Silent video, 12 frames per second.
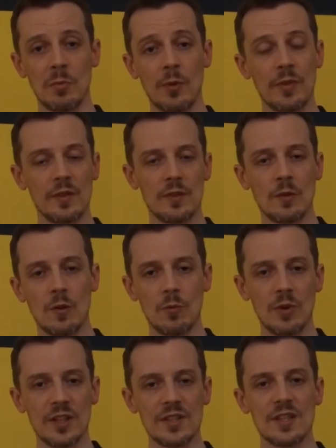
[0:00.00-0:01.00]
both into
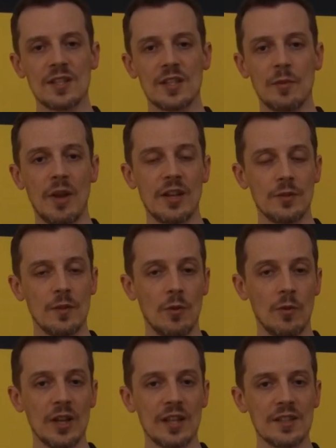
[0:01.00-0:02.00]
cooling system and to the
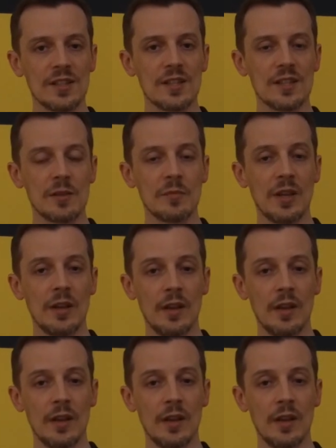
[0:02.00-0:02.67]
oiling system.